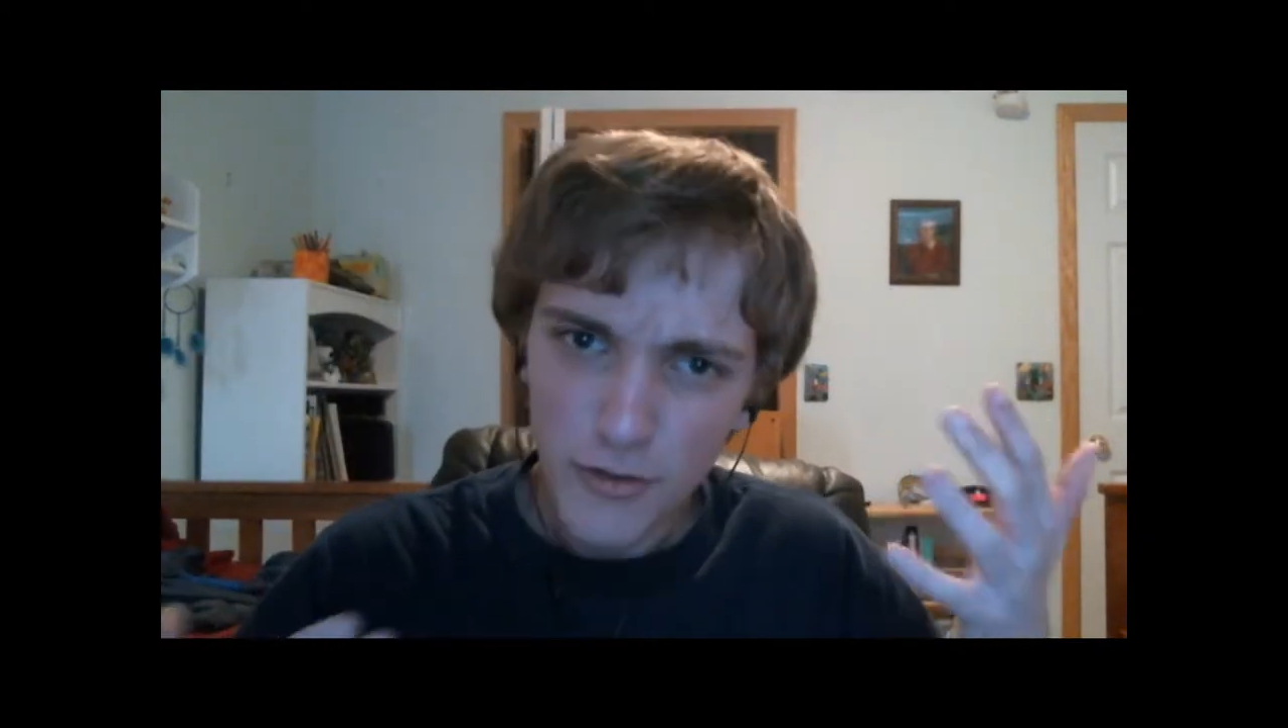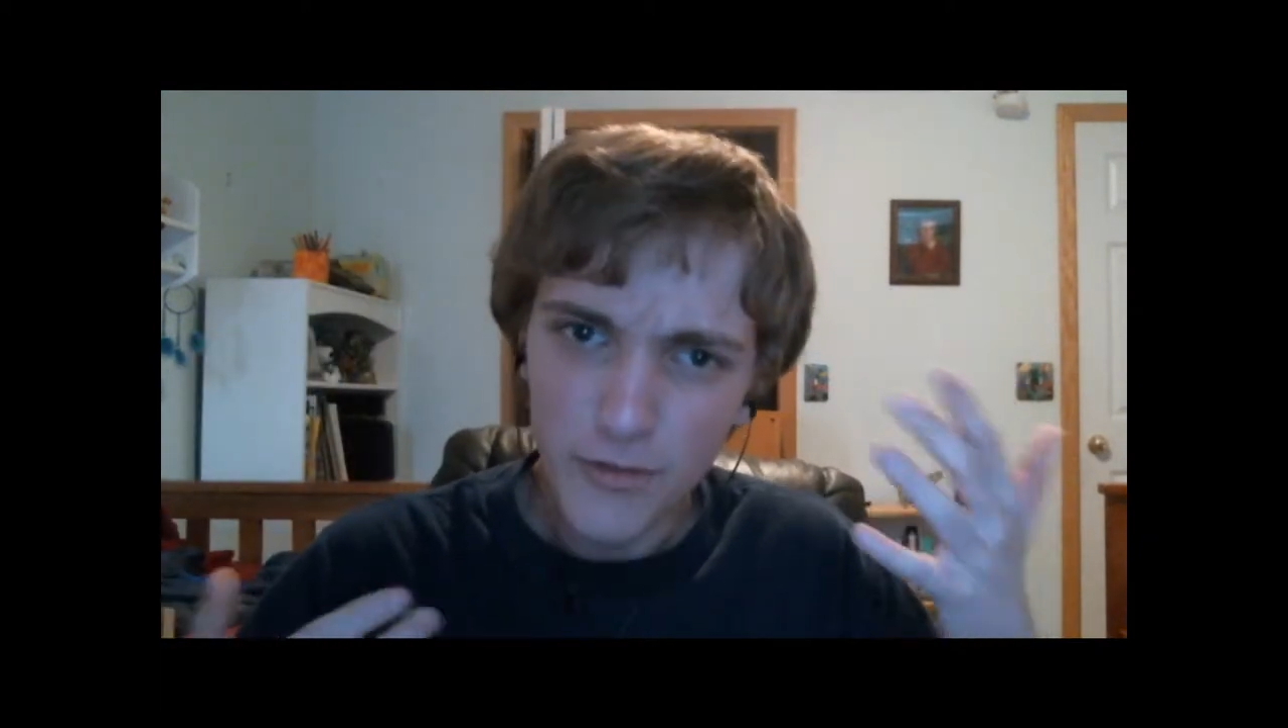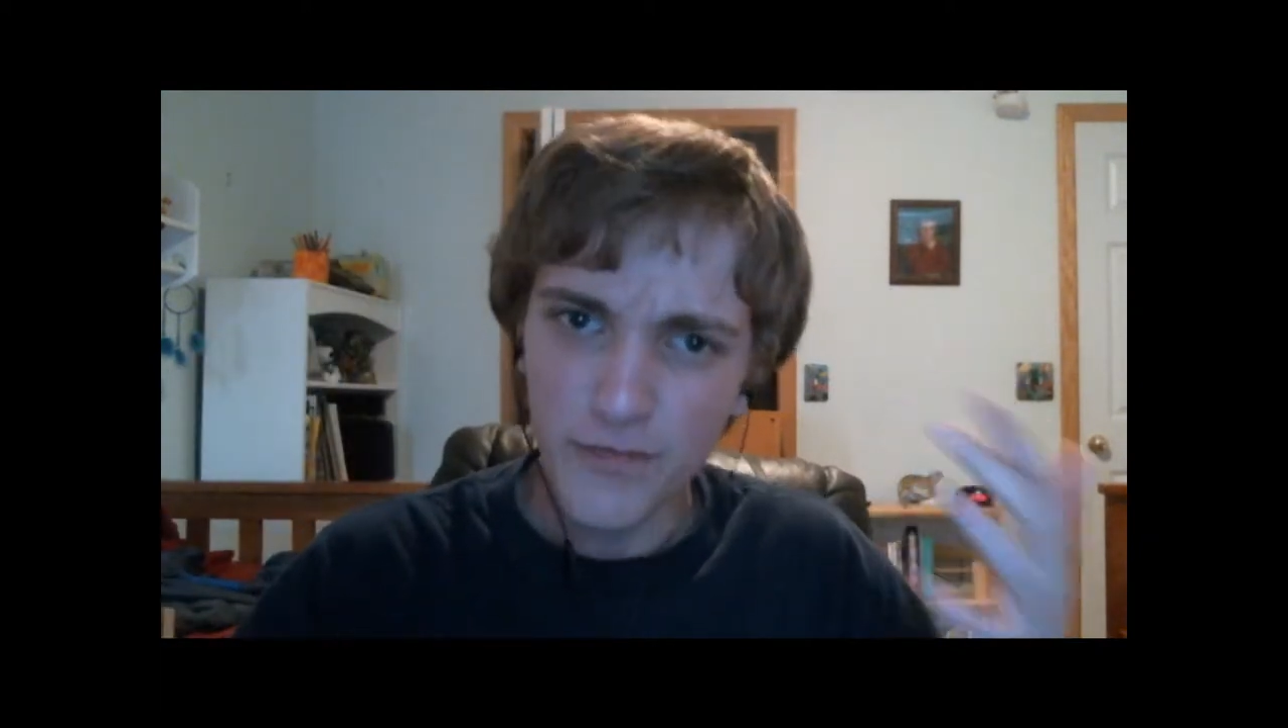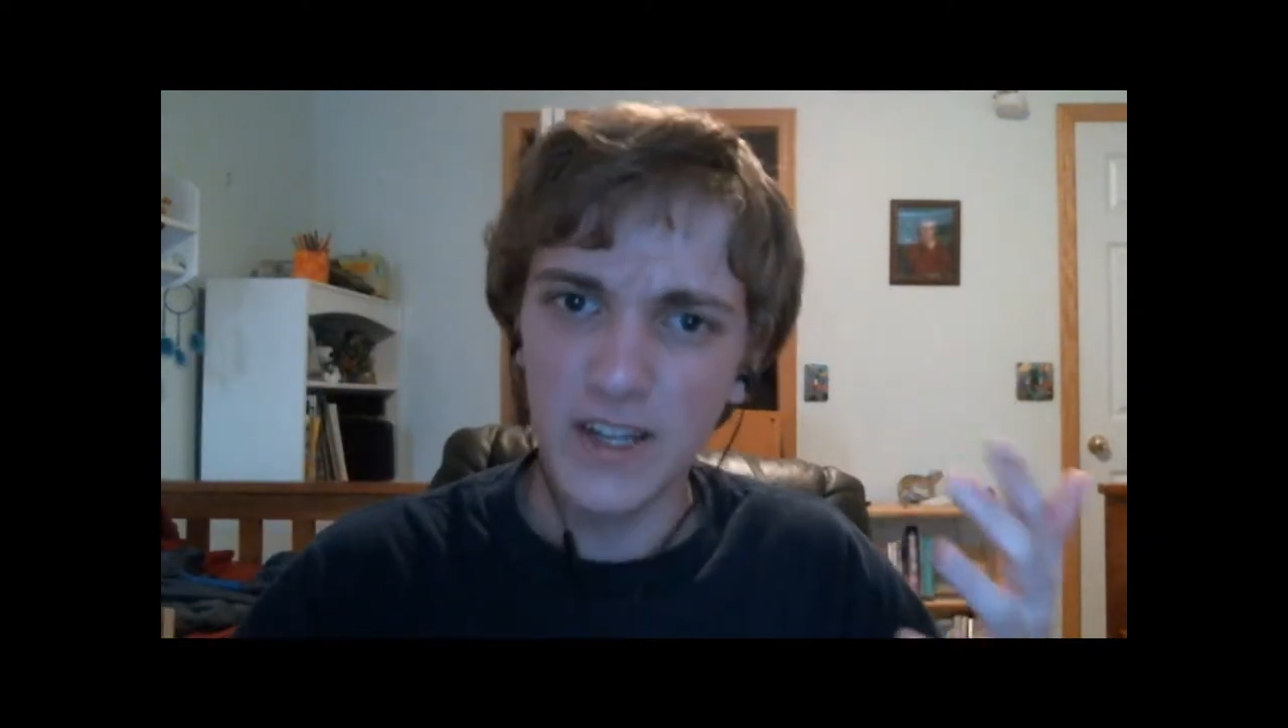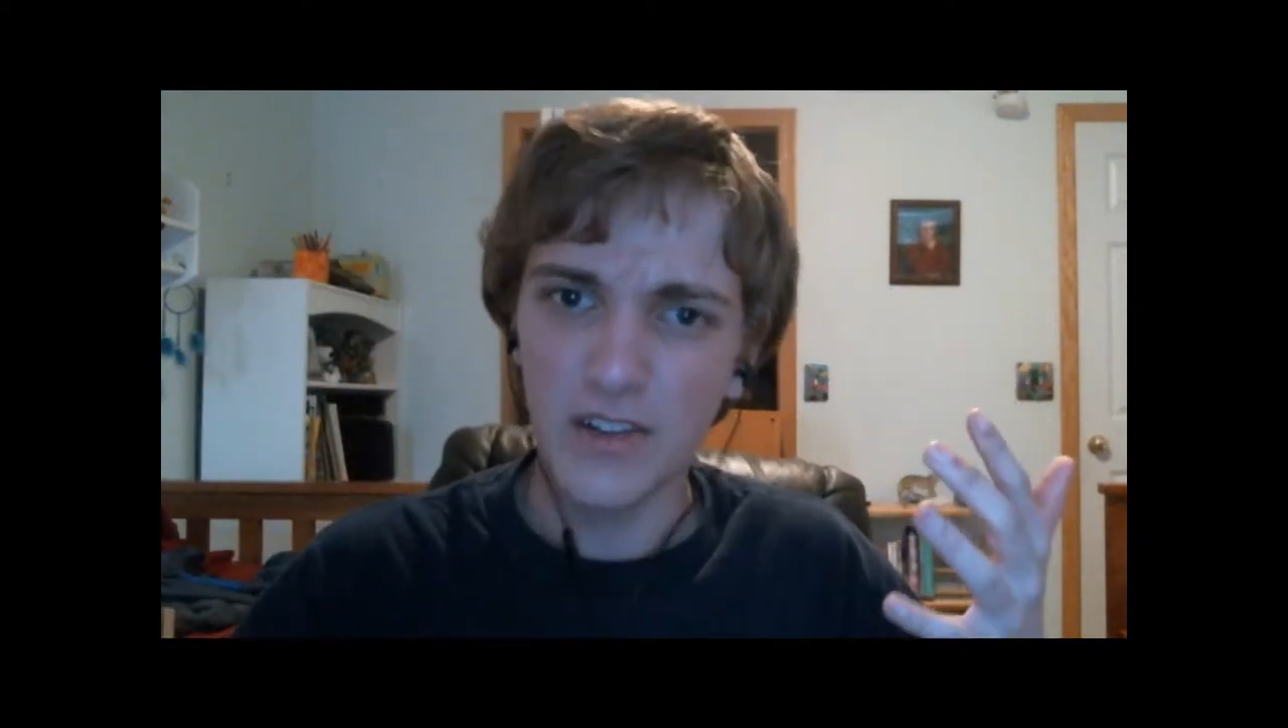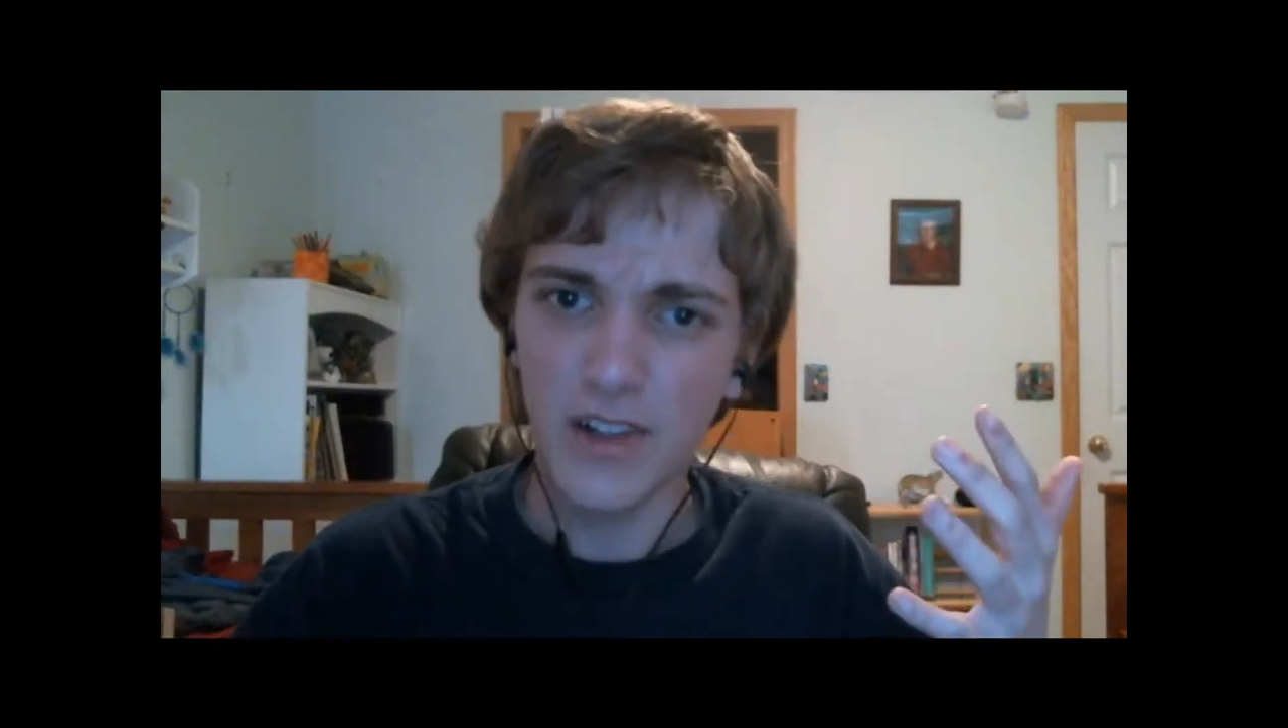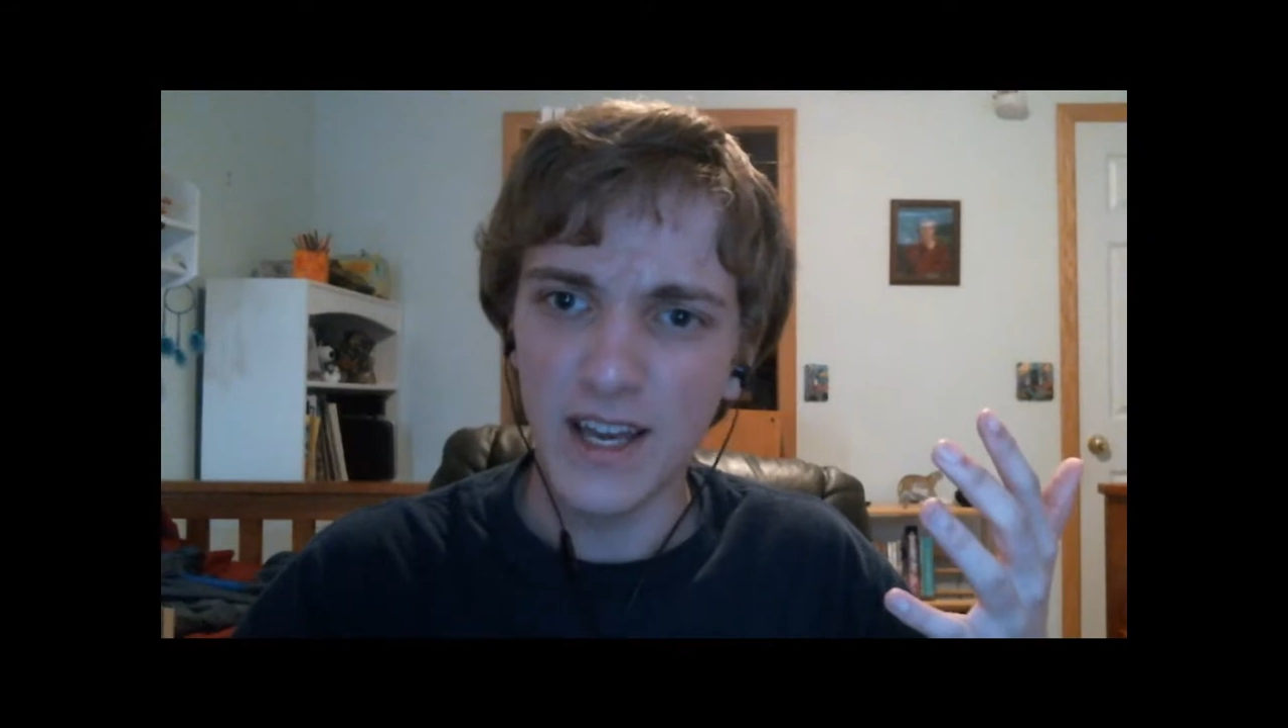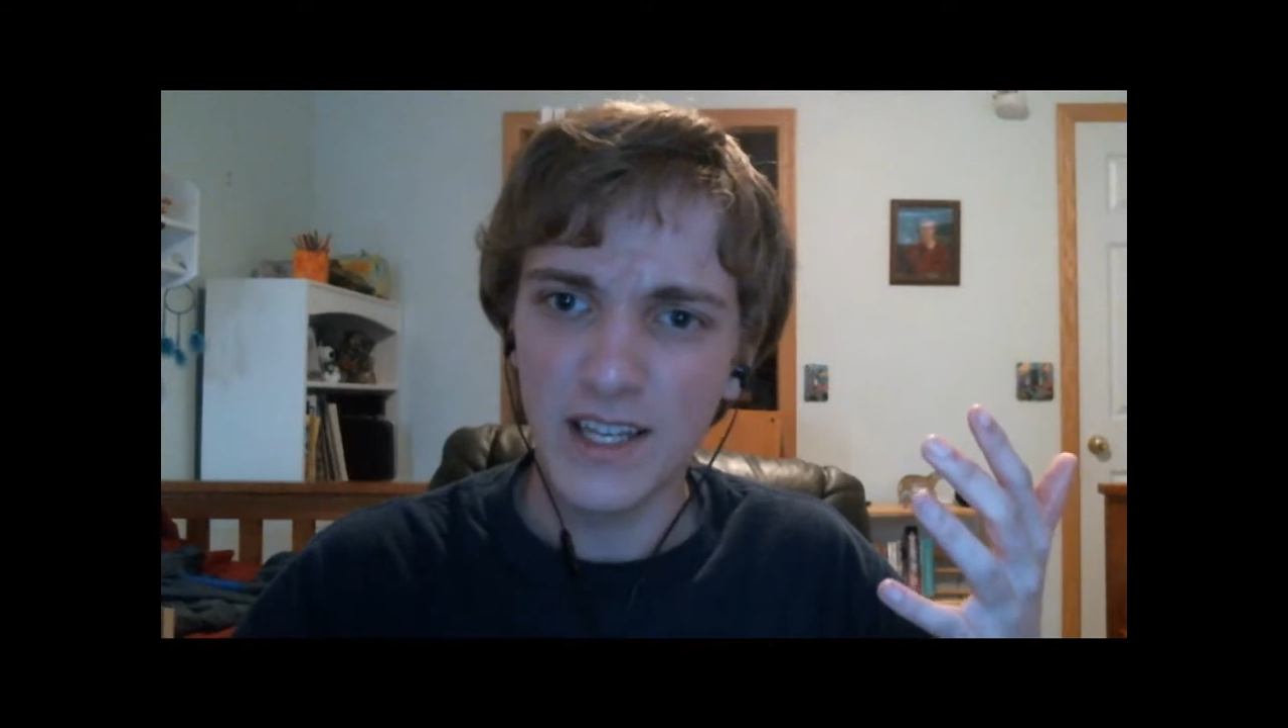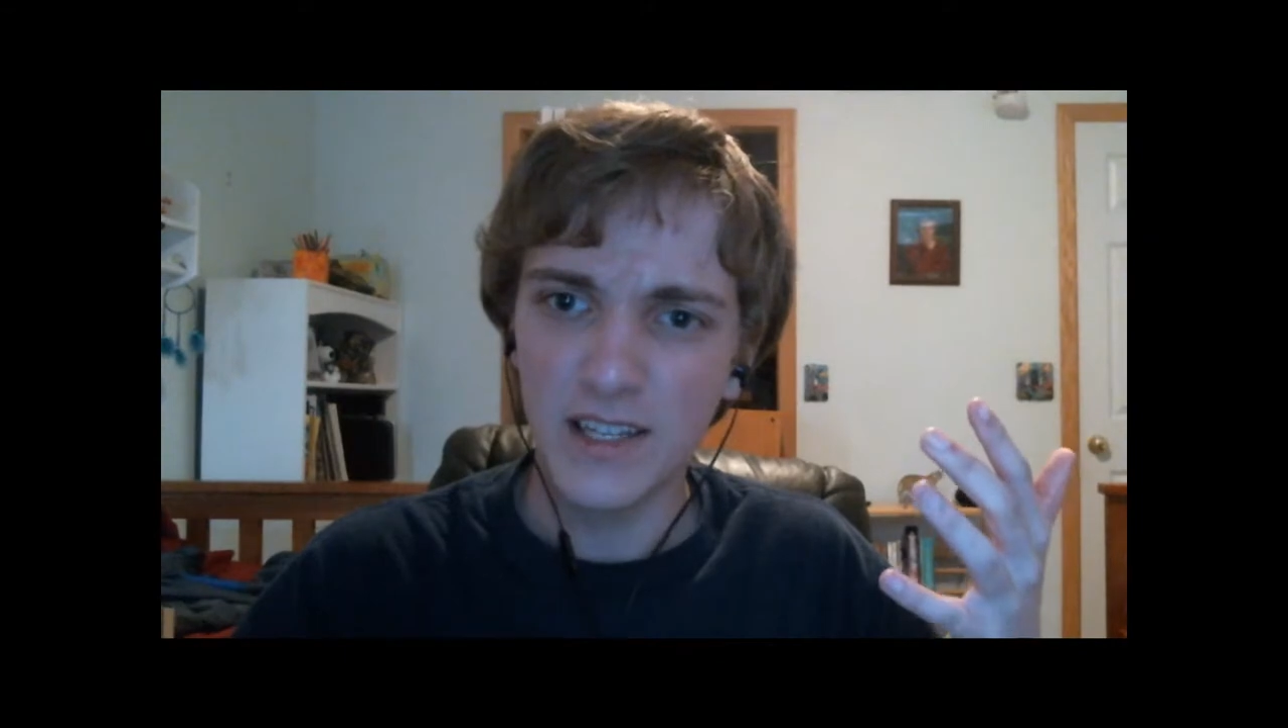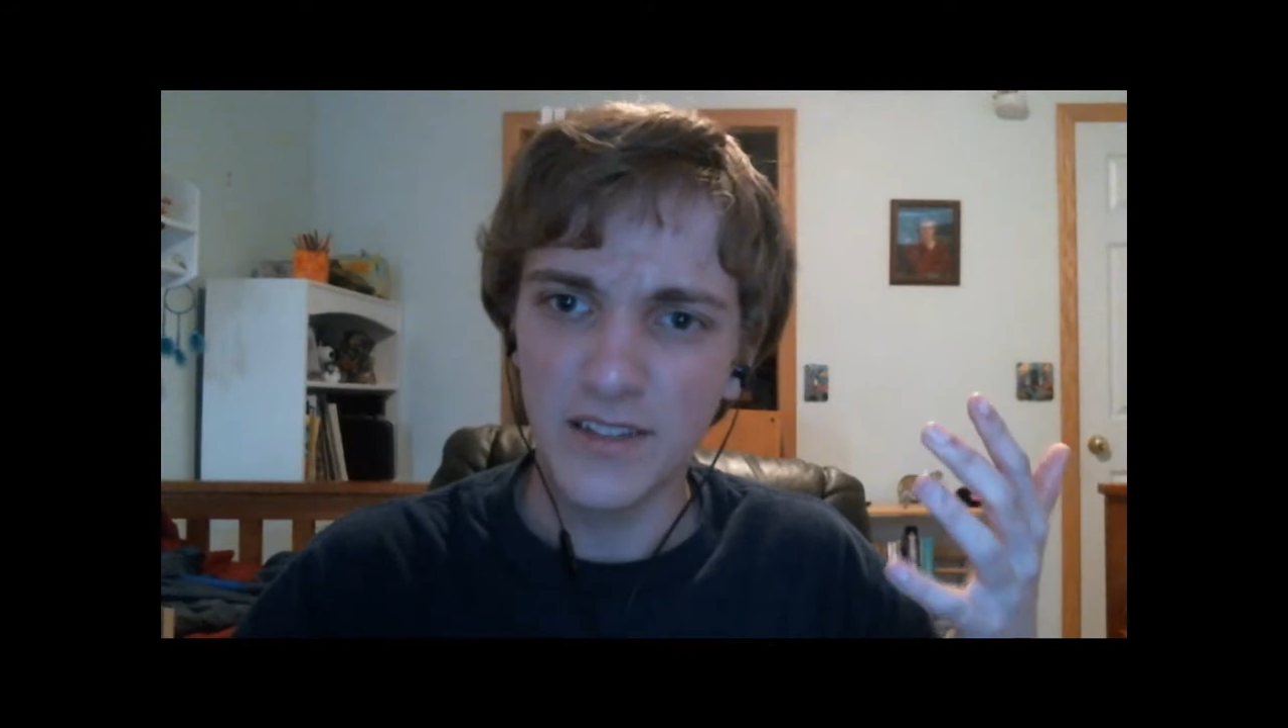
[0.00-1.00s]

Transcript: feel like